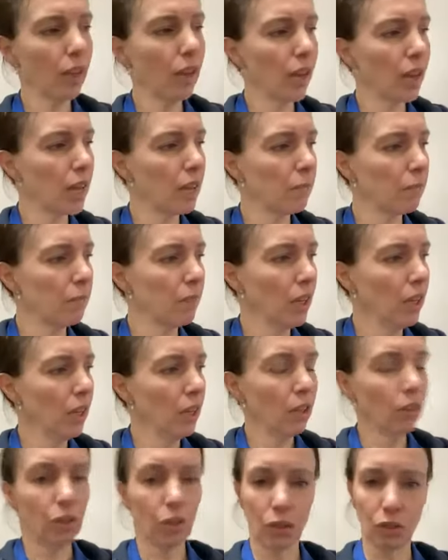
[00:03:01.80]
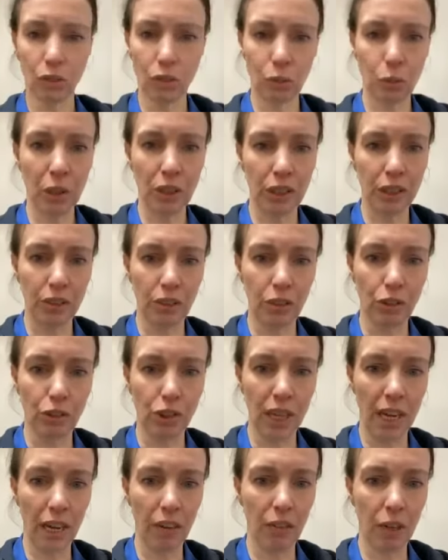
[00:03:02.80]
So I just wanted to
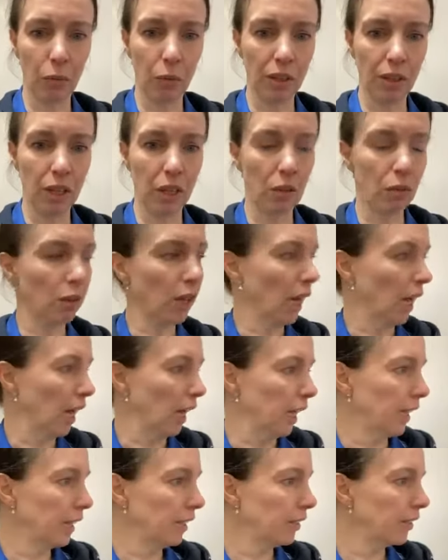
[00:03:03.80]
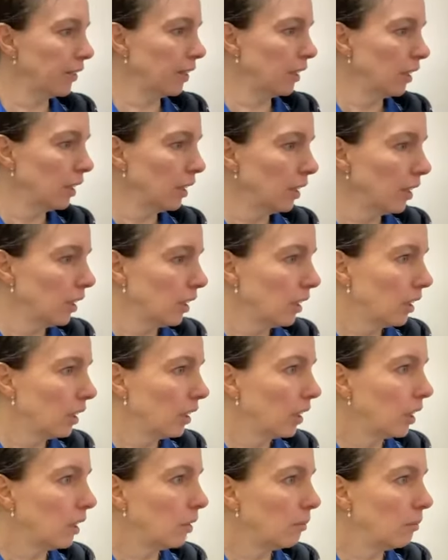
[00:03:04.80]
share it with you guys.
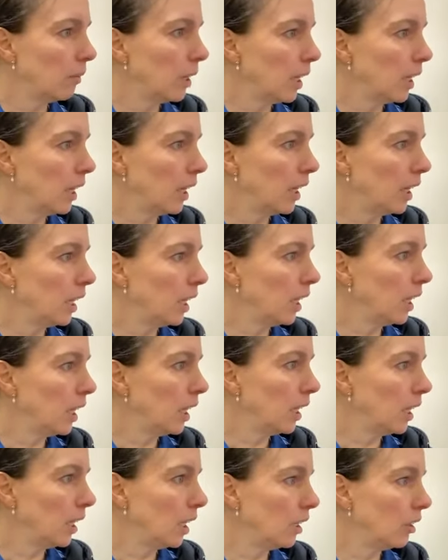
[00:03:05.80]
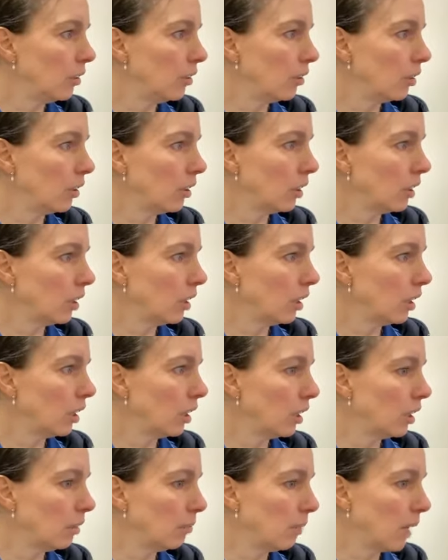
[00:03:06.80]
Let me
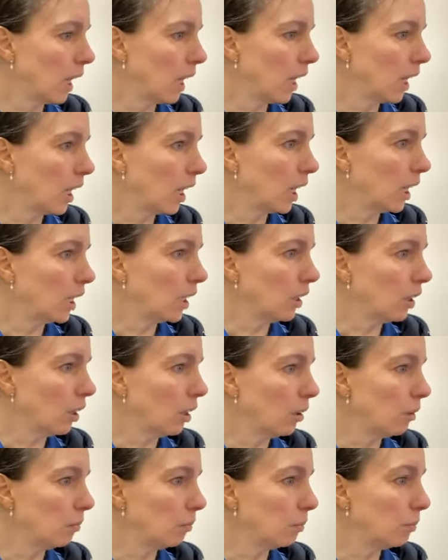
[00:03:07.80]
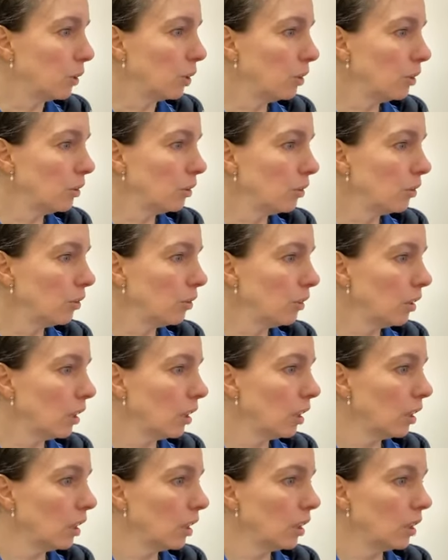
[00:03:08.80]
turn my computer
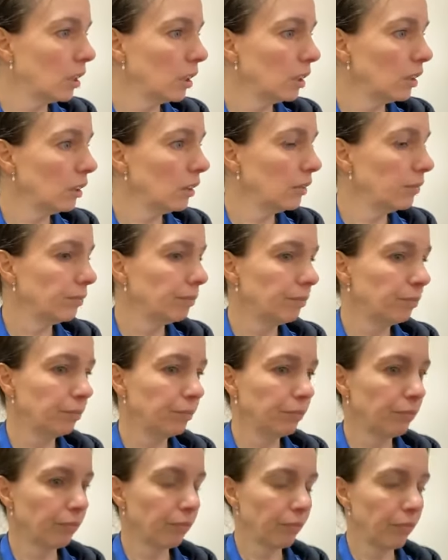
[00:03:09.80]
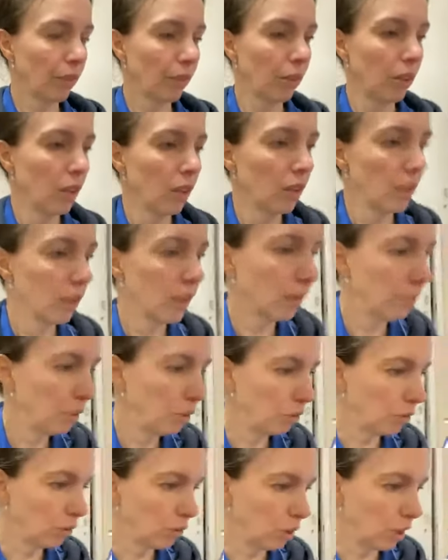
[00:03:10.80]
on. Let me
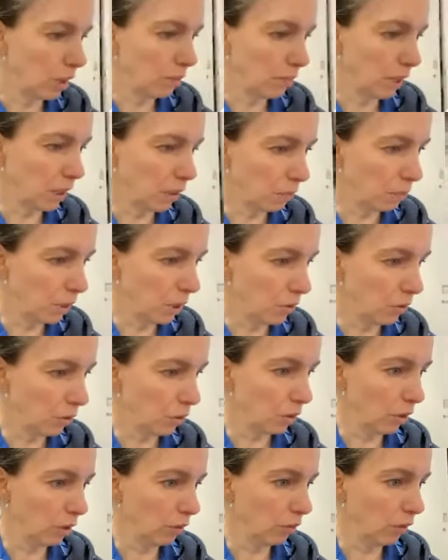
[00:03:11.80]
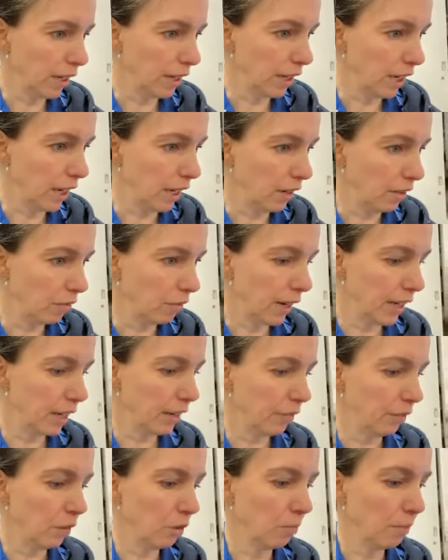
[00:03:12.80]
just turn my computer on, ready
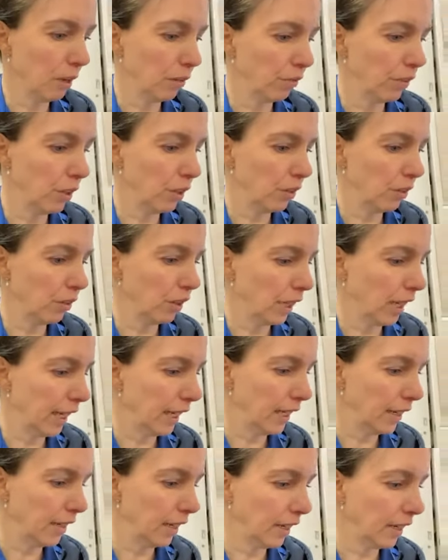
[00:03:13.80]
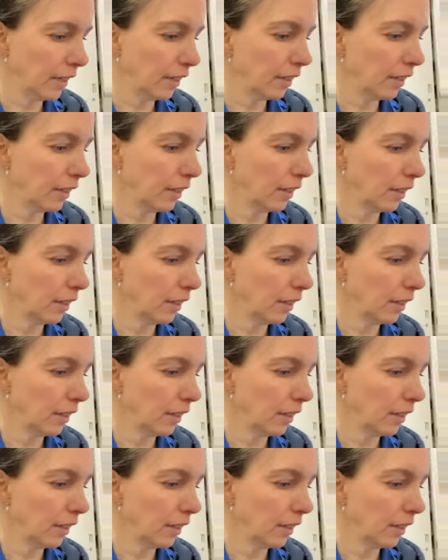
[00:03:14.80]
for my first lady.